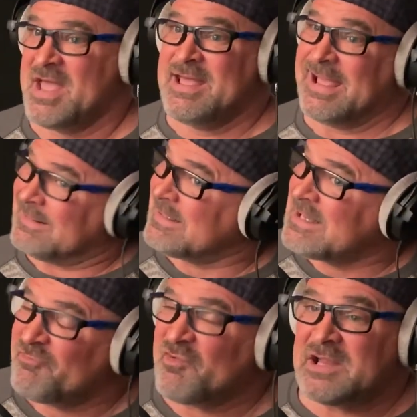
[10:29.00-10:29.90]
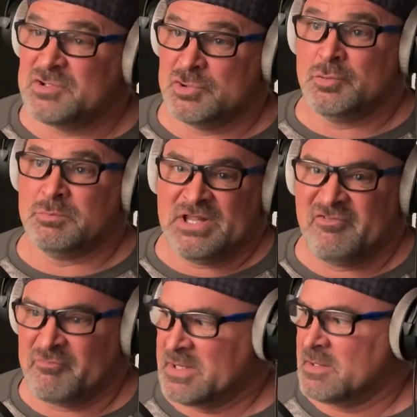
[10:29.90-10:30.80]
And if I do,
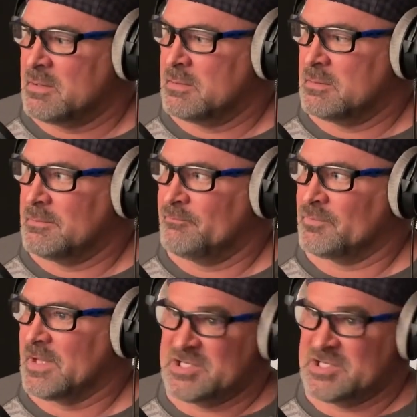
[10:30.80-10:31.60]
believe me, it's